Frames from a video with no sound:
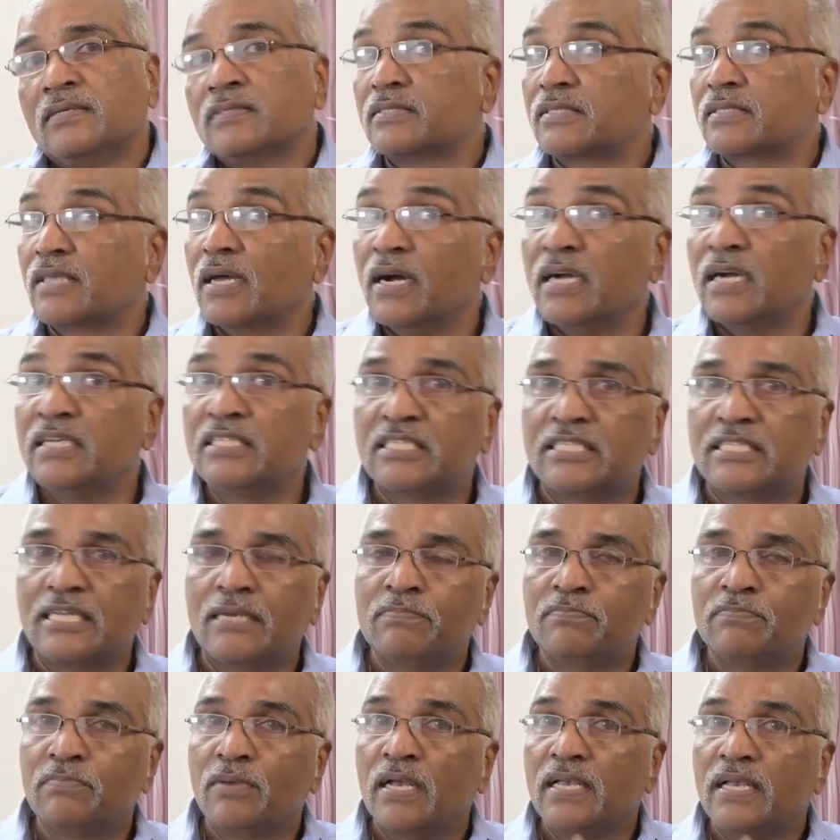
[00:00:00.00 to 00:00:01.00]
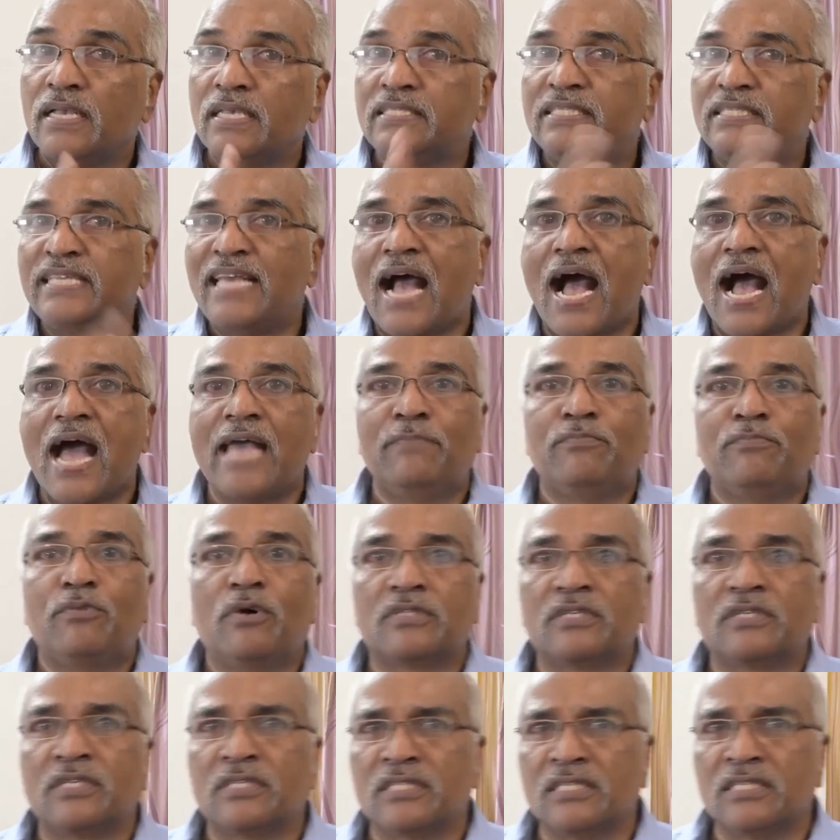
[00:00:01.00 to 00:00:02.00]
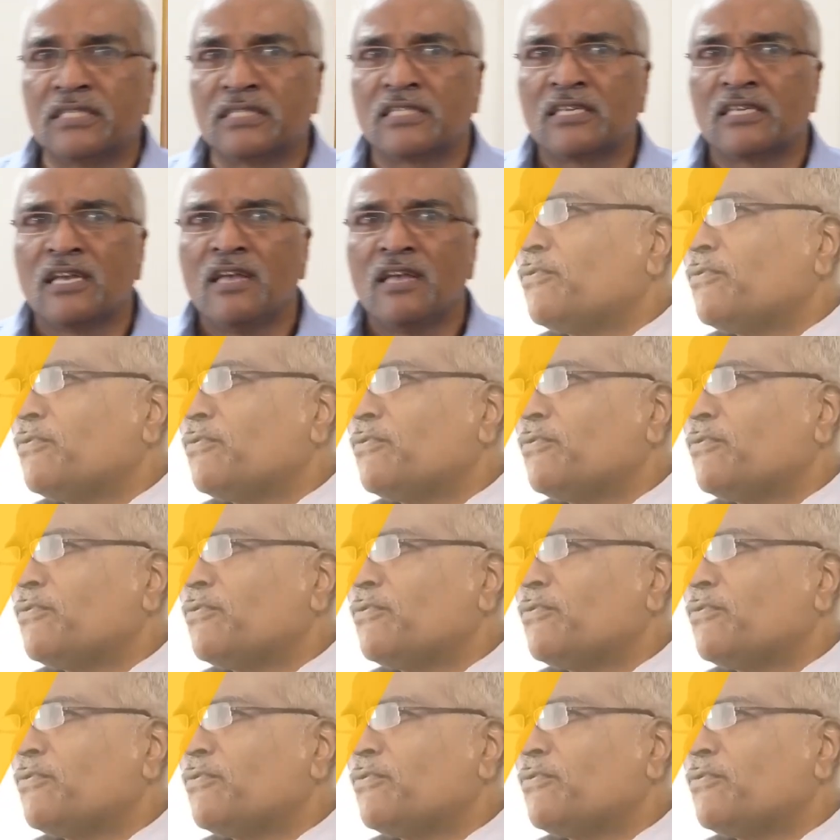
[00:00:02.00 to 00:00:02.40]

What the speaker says: Third step is the hypothesis.